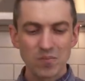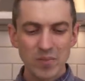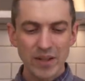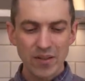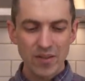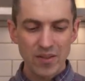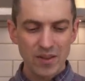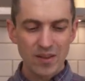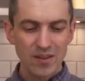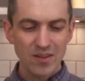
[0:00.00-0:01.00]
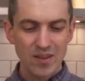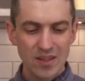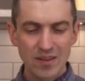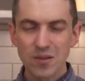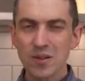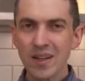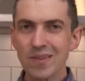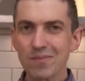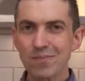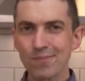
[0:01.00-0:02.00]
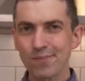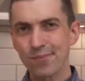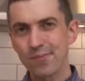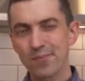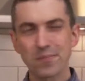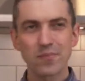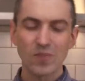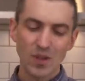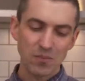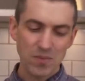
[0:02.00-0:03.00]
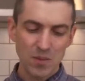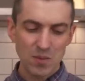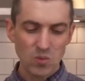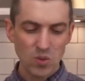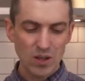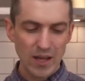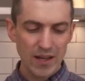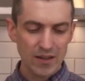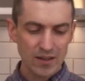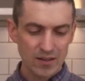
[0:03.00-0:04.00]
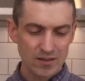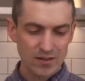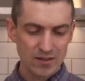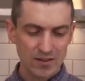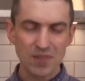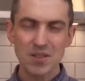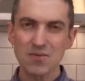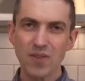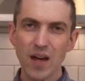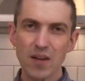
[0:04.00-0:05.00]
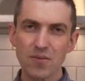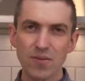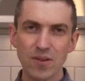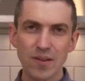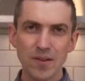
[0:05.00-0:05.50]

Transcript: but the unit, maybe more like 75.